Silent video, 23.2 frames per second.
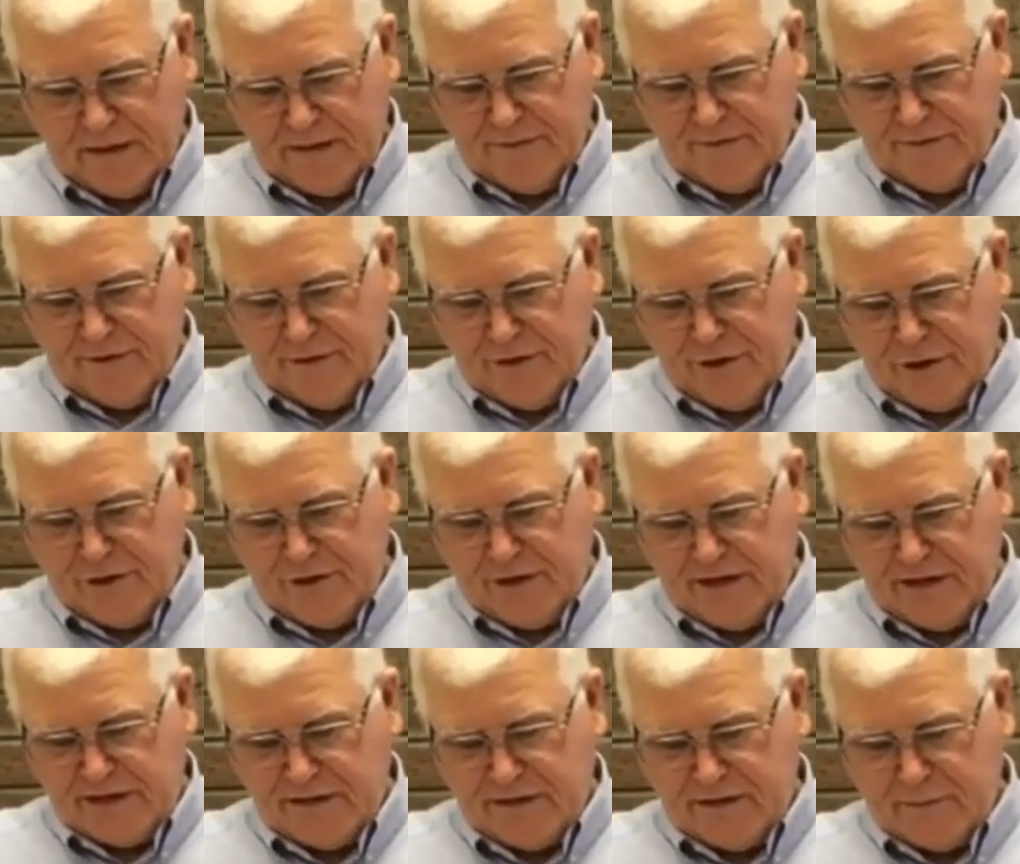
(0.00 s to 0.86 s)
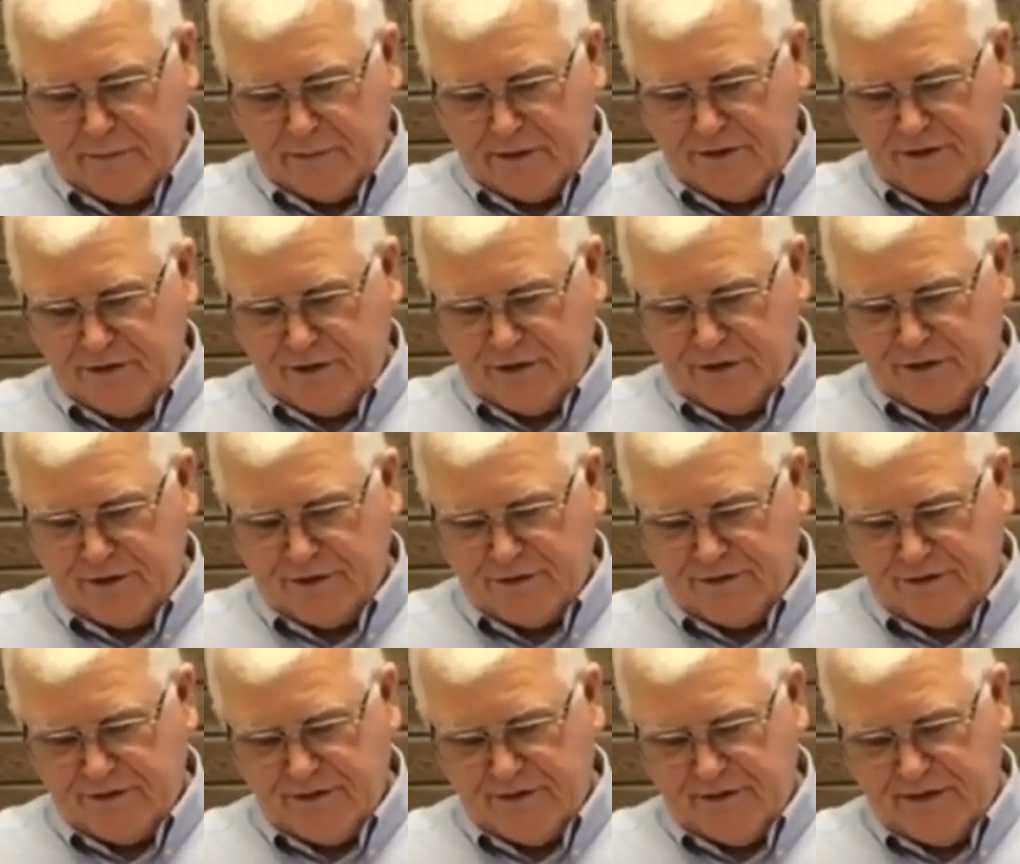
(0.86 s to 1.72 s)
the New Testament
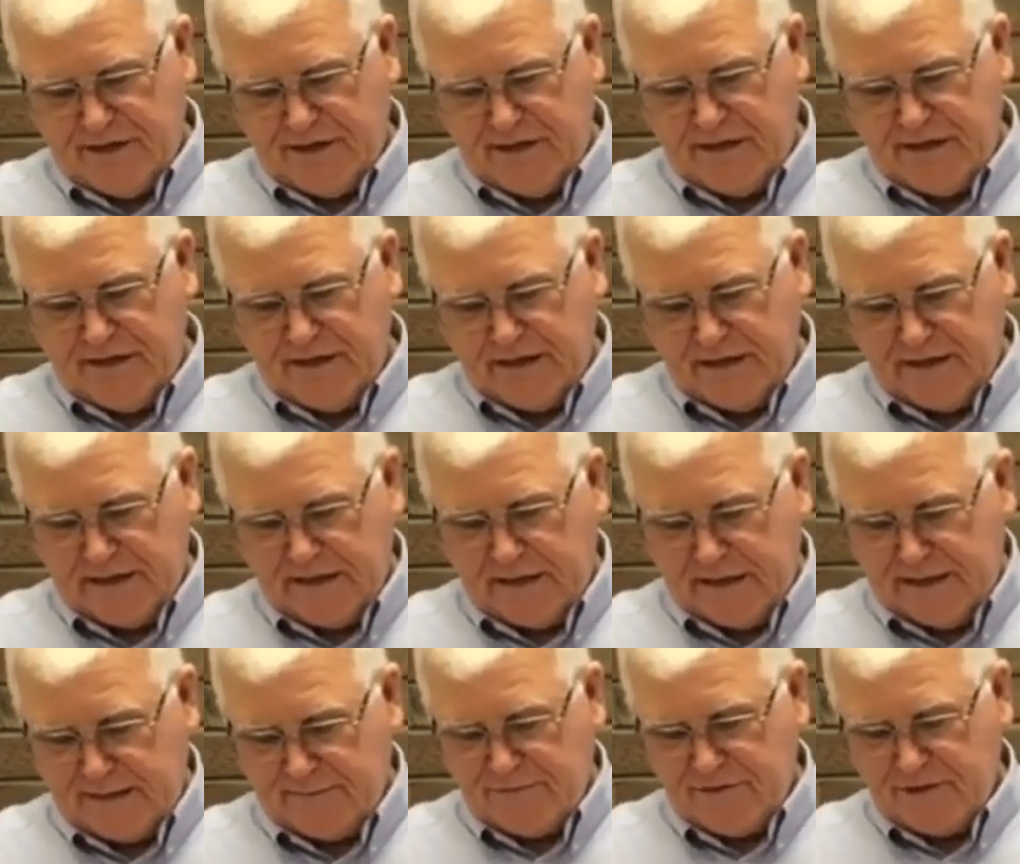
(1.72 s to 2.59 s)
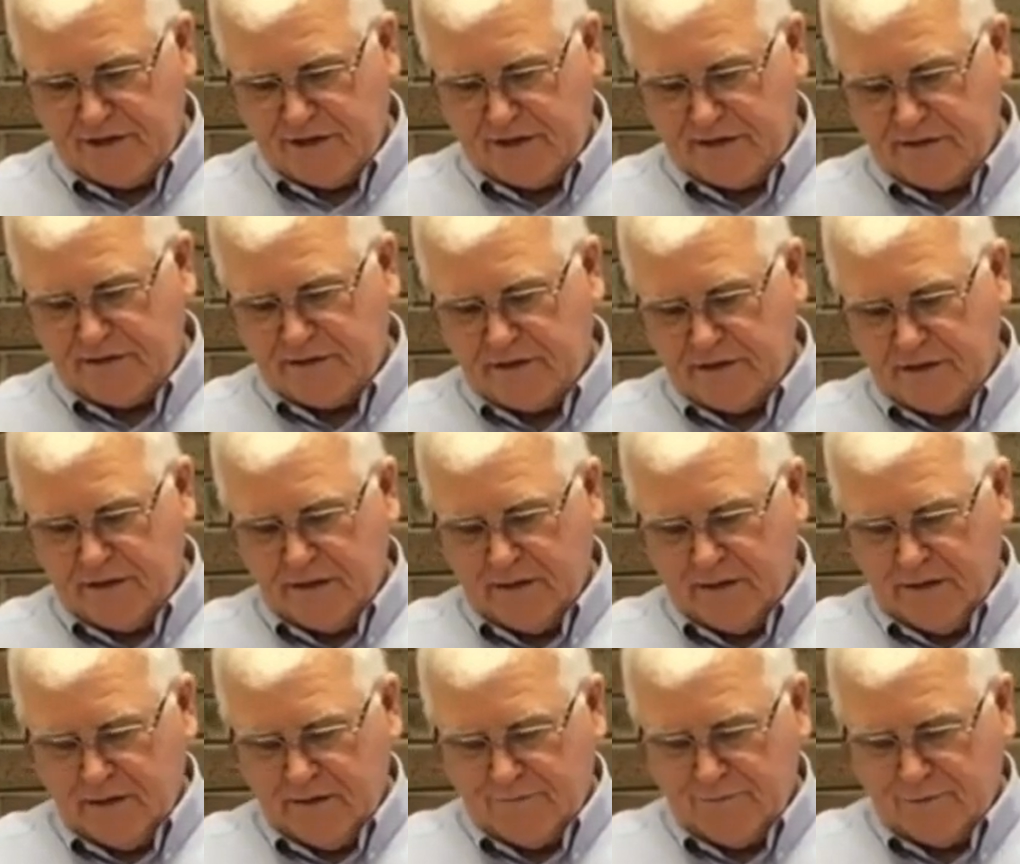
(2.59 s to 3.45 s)
church did not have such
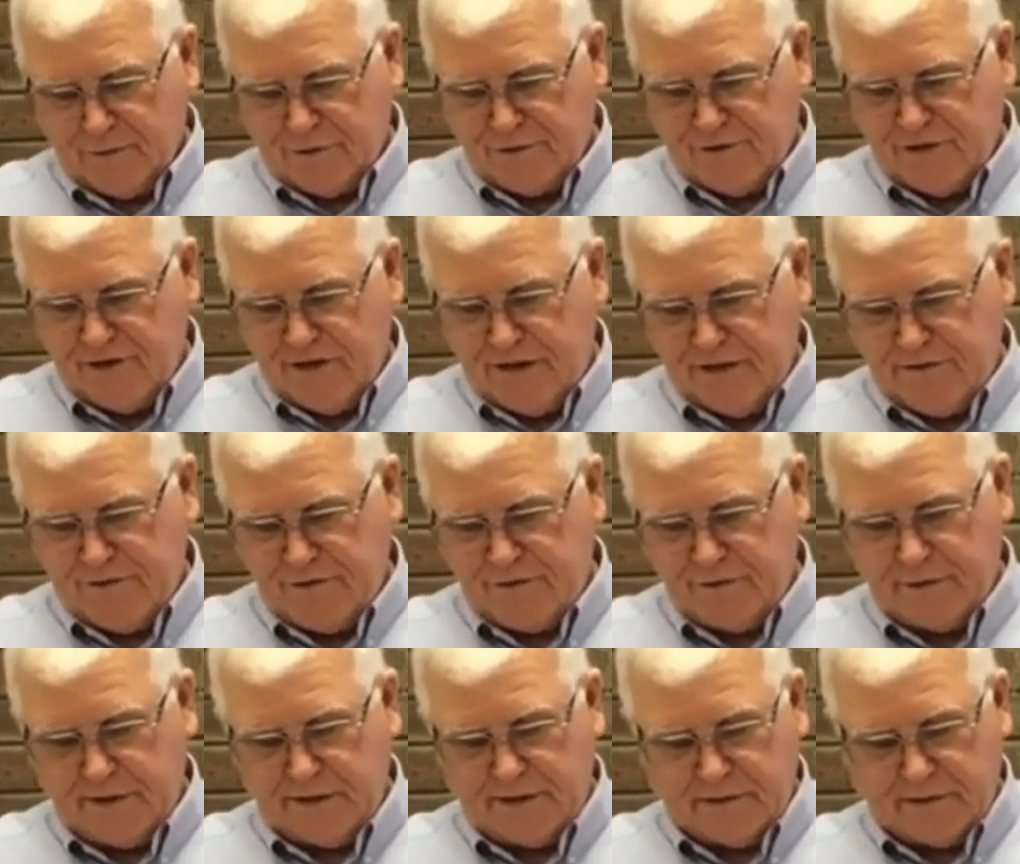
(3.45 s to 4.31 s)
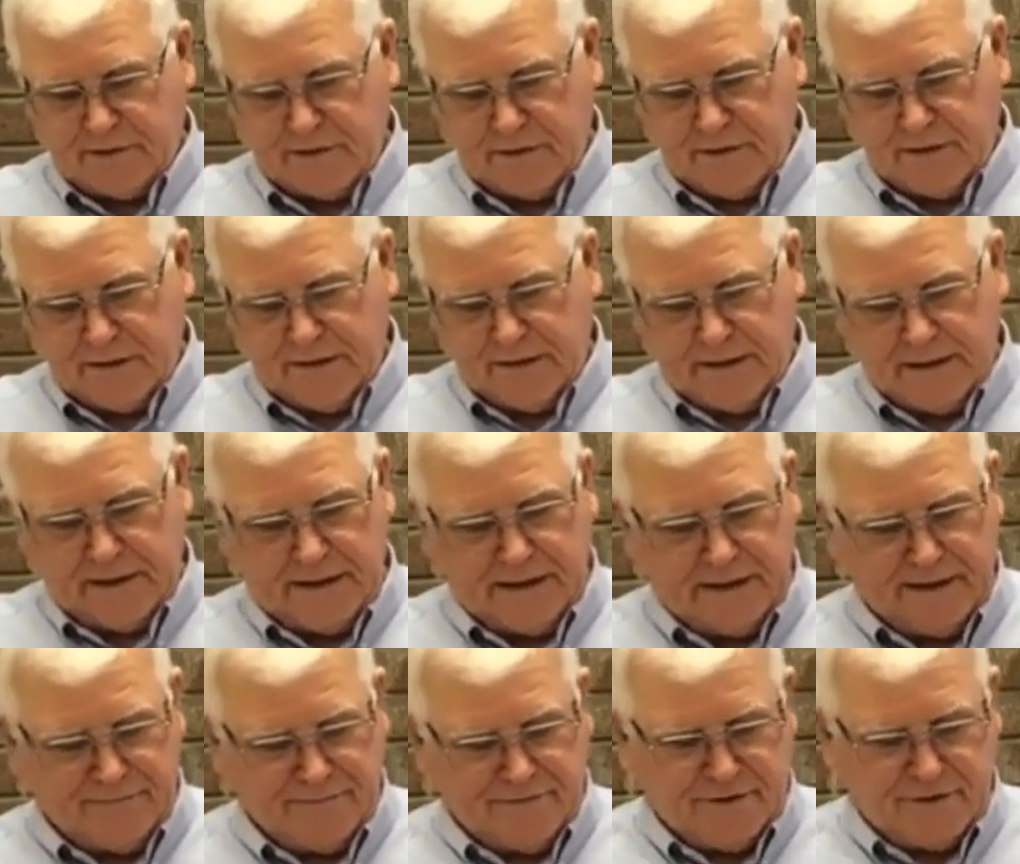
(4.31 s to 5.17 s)
for centuries
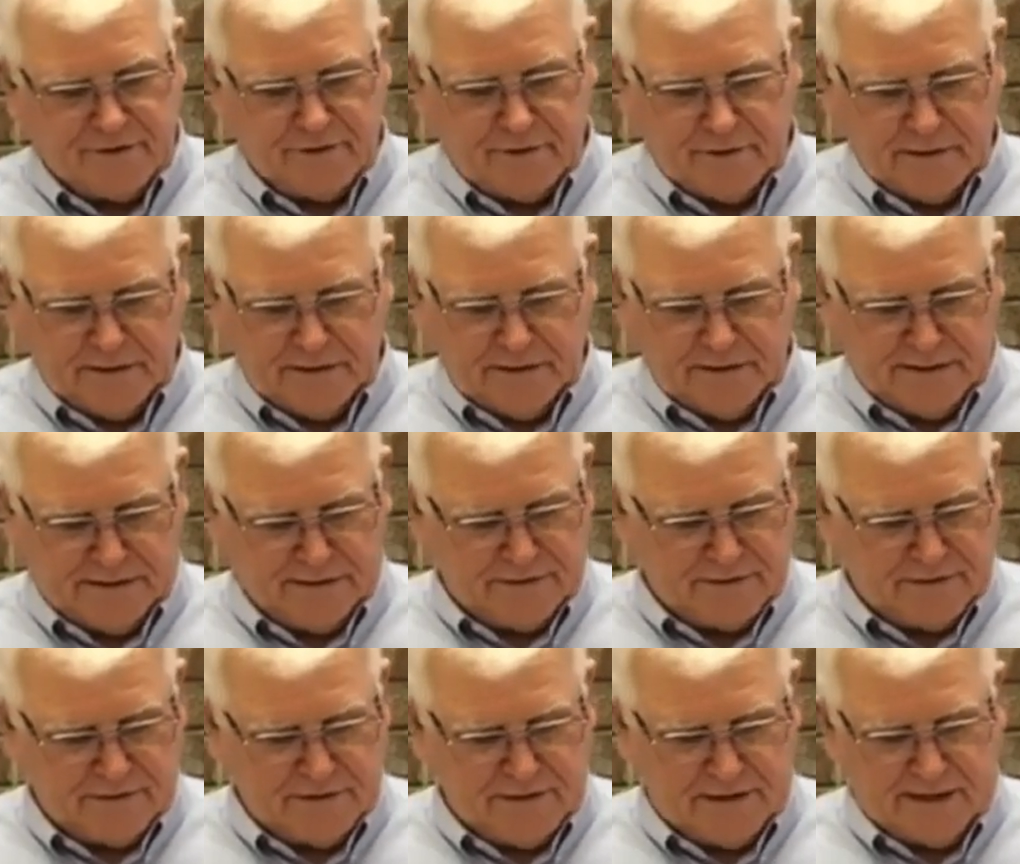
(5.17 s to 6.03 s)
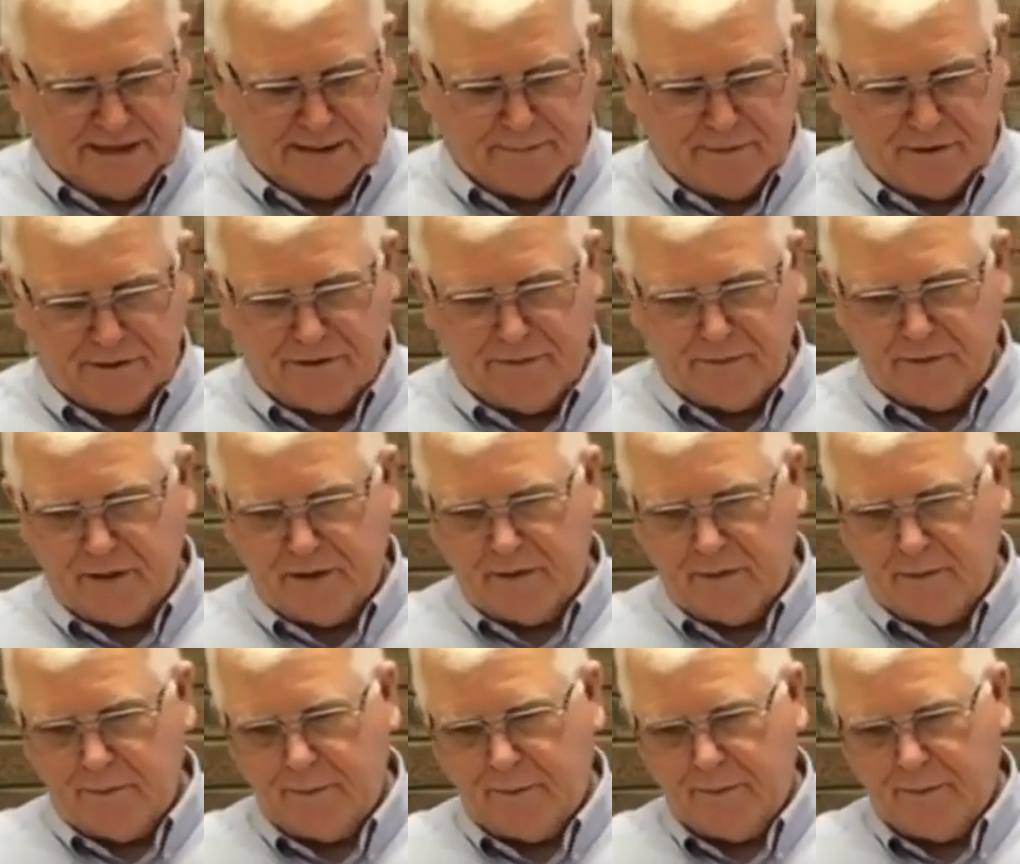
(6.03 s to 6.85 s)
after its establishment.